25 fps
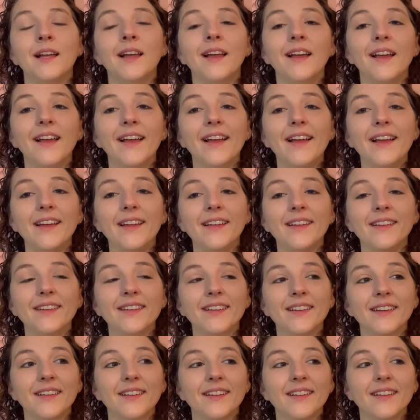and
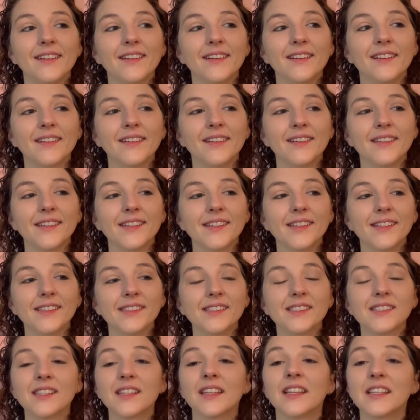
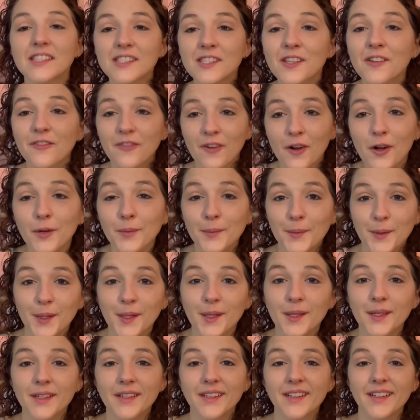so it's the
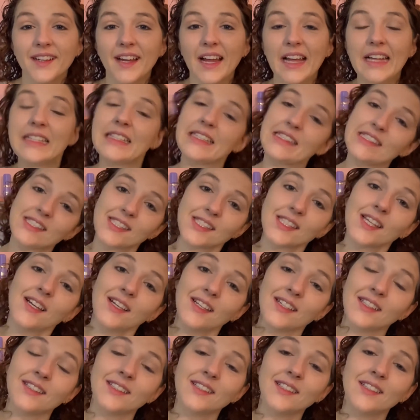farmer and his
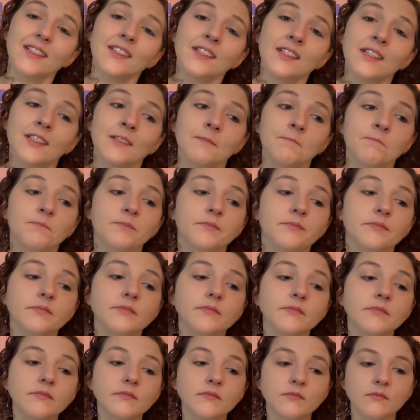son,
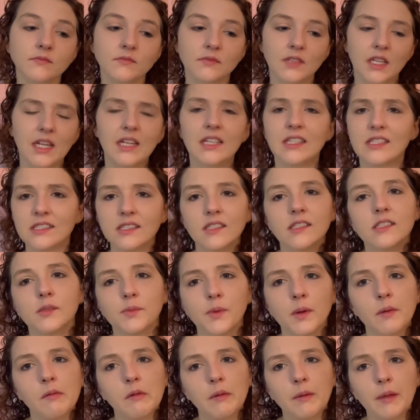and his son's
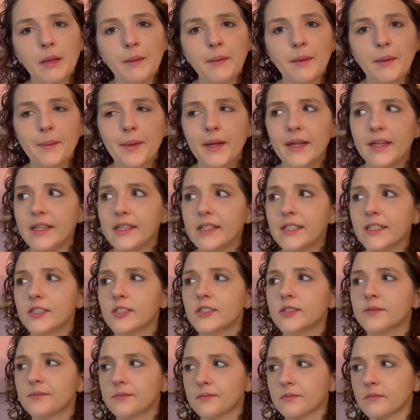probably about my age,
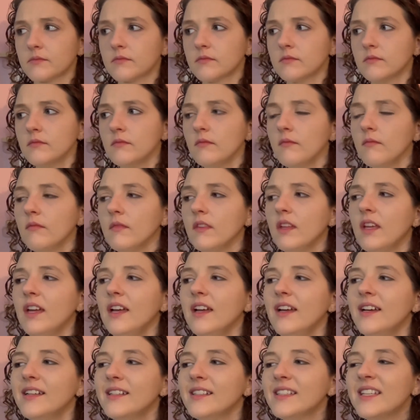
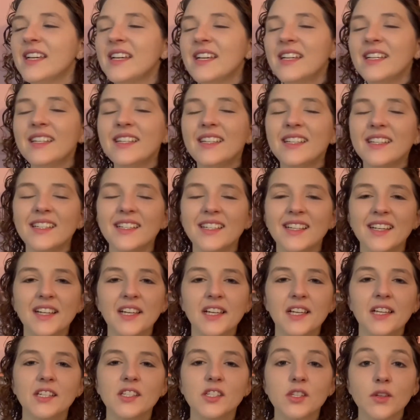and
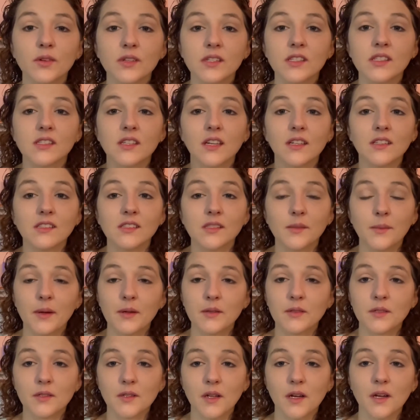so his son's about
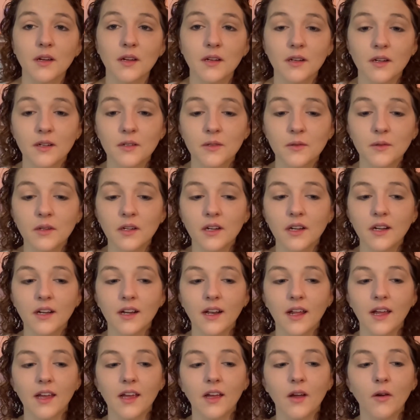to knock on our door, and
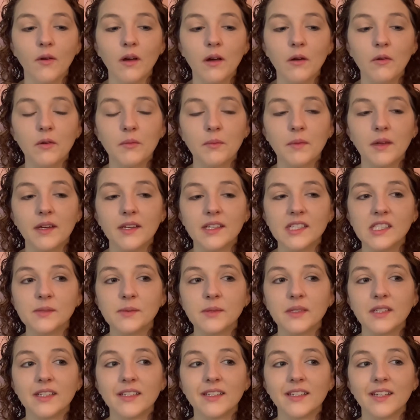I go out with my
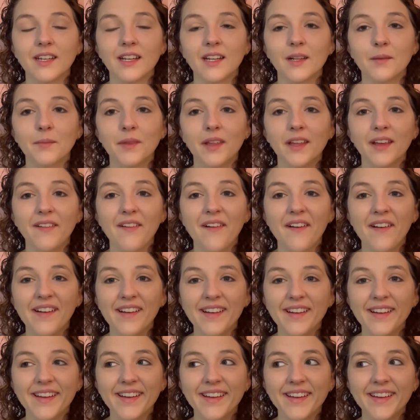husband, and I'm like,
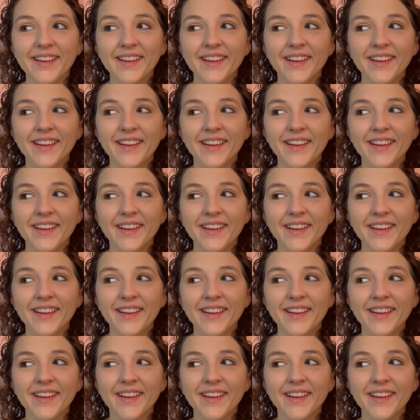hi,